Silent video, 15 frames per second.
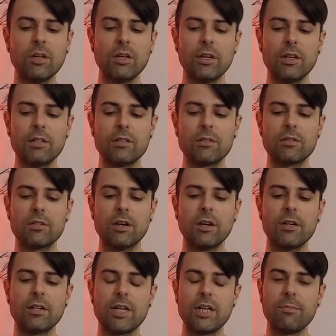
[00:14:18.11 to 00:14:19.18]
is
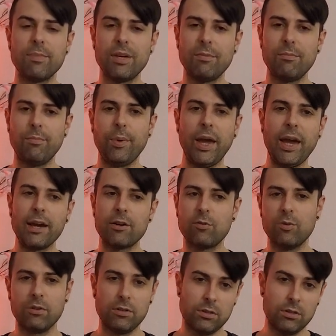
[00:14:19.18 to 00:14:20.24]
tugging me
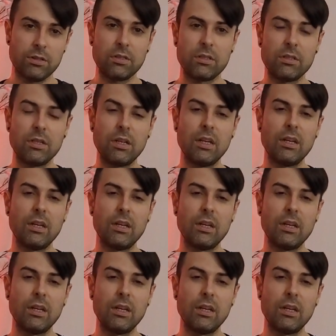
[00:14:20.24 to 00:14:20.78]
backwards